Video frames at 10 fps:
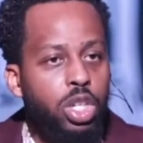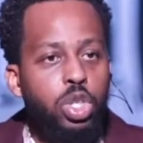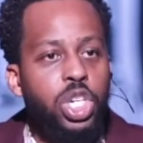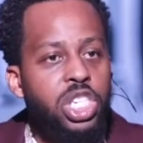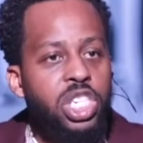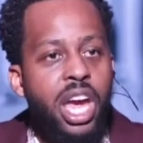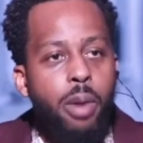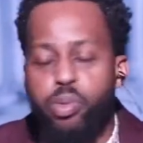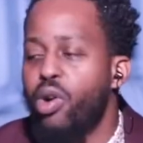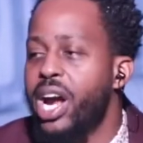You just
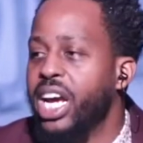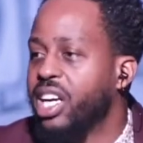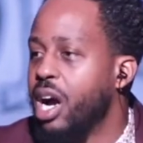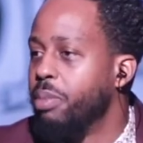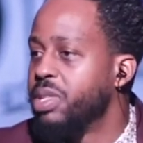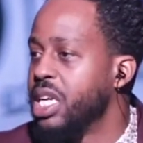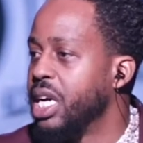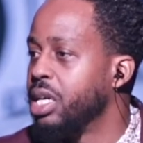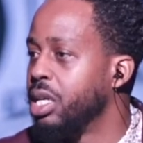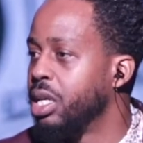can't pray it comes
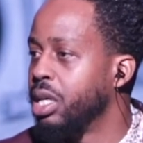in.